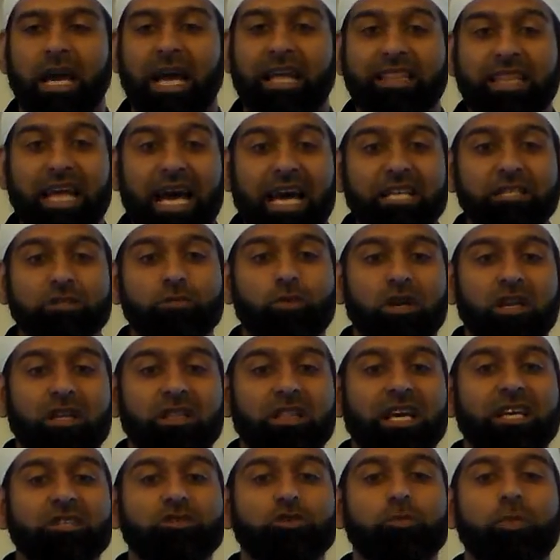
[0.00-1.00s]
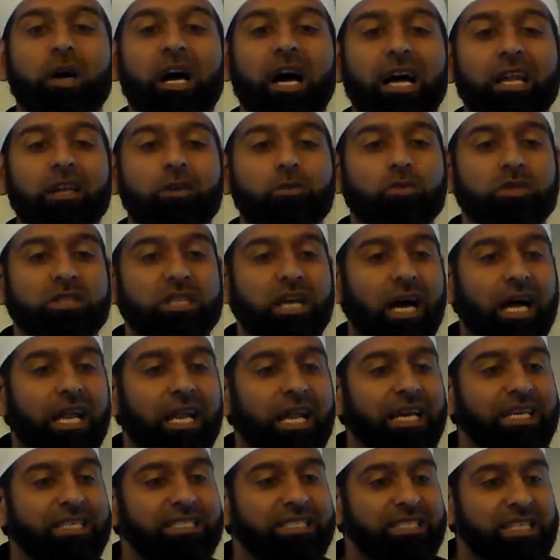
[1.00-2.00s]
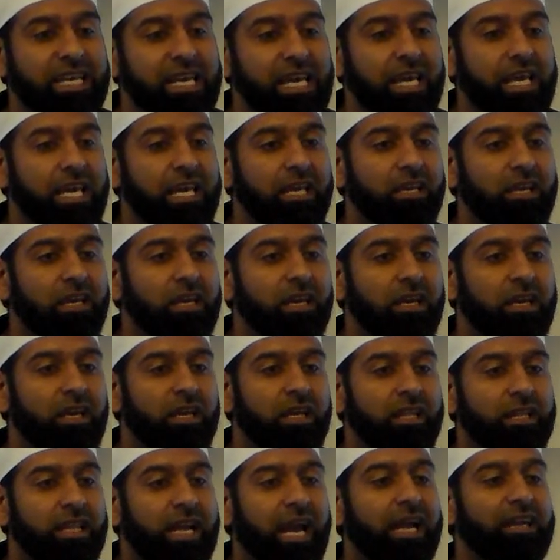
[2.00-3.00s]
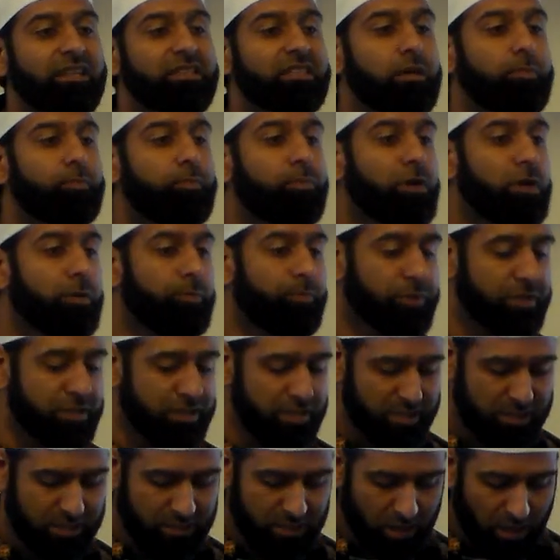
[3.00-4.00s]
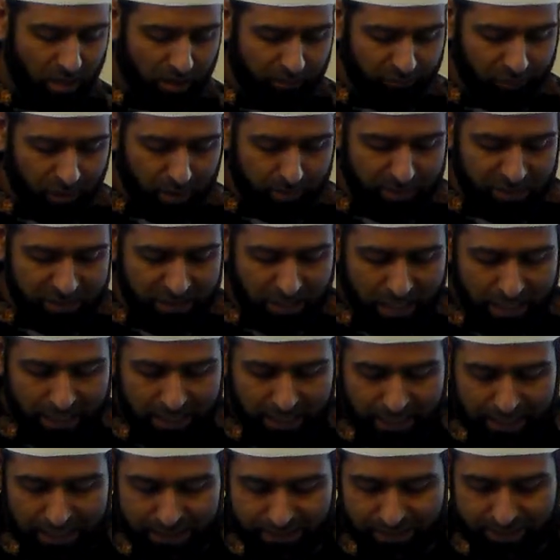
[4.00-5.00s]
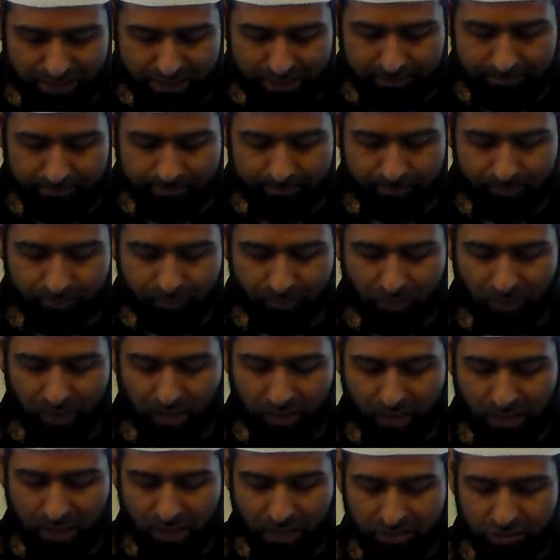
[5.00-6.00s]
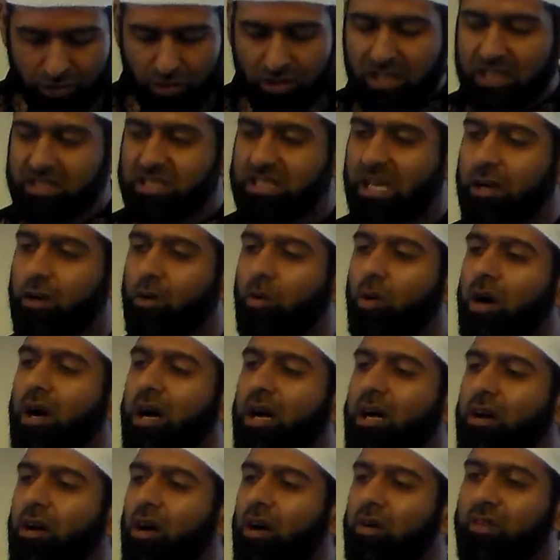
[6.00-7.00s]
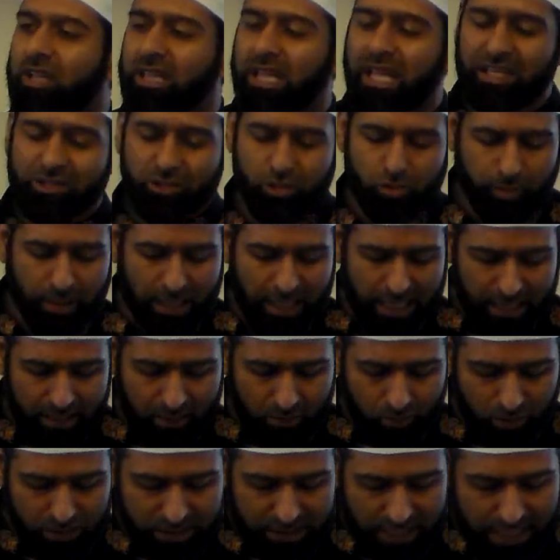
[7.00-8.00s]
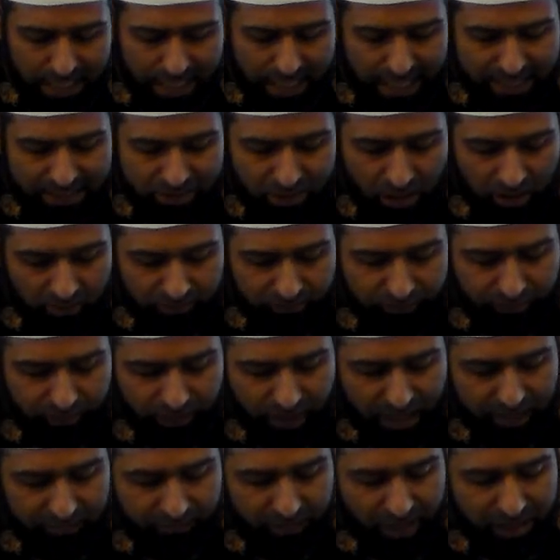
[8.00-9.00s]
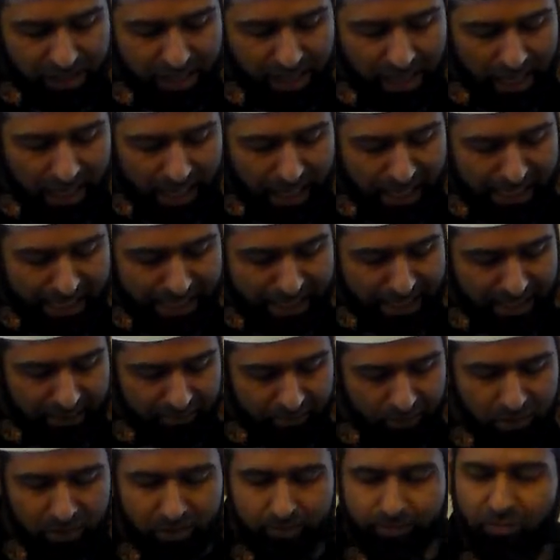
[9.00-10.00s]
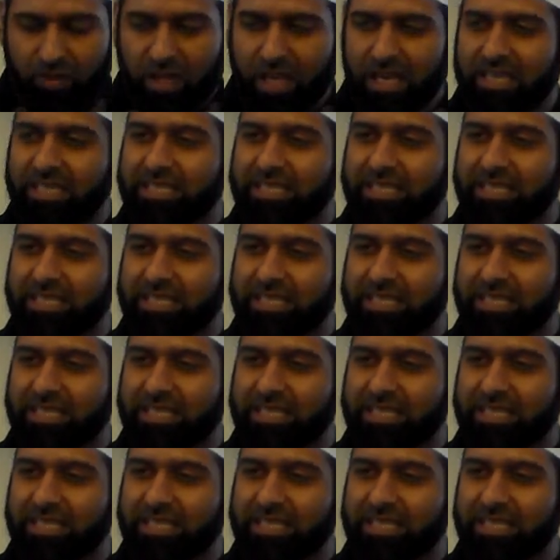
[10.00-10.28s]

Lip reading: And that is what Allah subhanahu wa ta'ala is saying that the purpose of Ramadan is. So the taqwa of Allah subhanahu wa ta'ala is of a very high level.